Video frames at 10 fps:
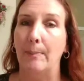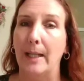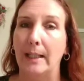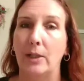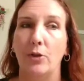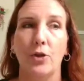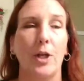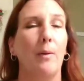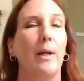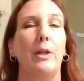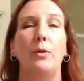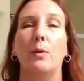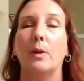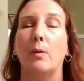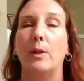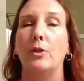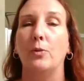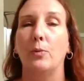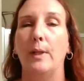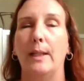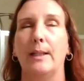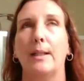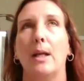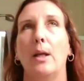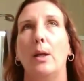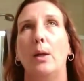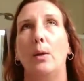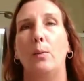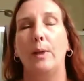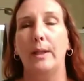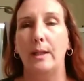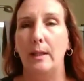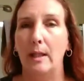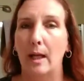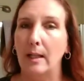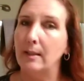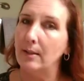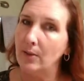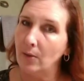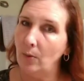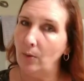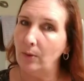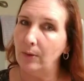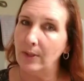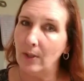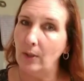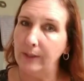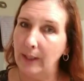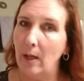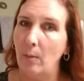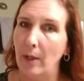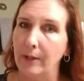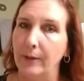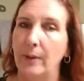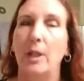back in your shower and you are going to rinse with not scalding hot water.